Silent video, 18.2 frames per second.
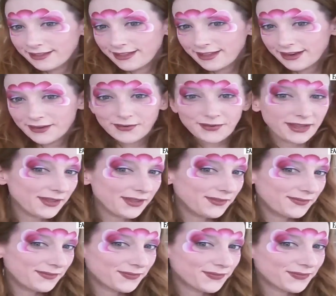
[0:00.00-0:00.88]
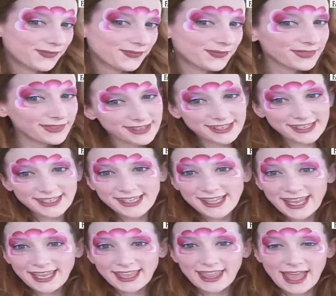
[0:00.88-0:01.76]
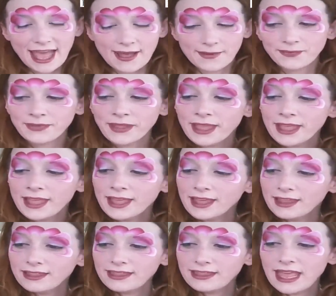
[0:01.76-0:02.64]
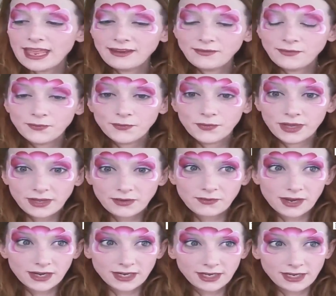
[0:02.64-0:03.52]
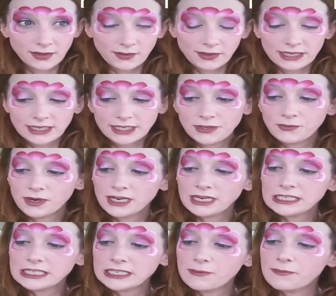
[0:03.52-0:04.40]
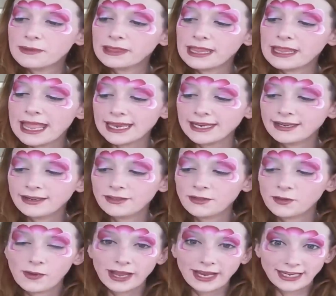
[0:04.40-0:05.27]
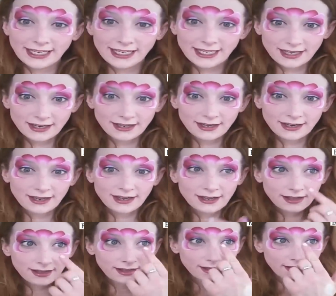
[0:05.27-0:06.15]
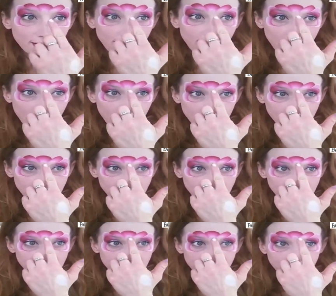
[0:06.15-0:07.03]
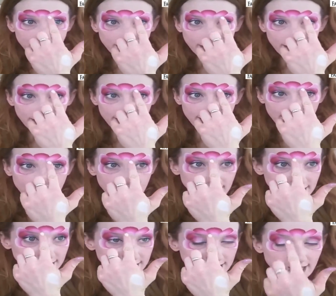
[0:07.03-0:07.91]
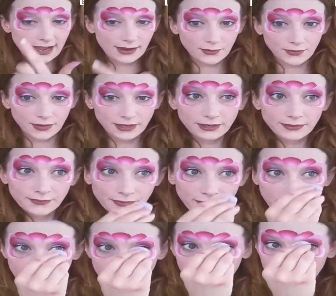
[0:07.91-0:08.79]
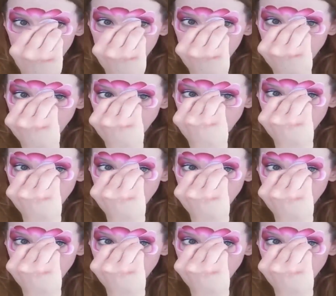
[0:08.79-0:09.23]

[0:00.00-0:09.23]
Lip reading: There we go. Just like that. Then what you want to do is you want to just blend the white edge of this downward. So I'm